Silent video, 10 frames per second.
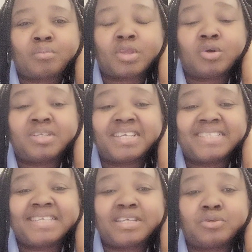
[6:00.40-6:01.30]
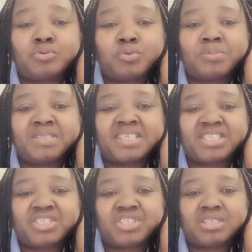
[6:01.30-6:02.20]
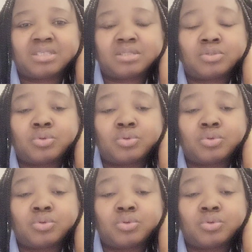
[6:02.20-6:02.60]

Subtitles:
undertake room searches.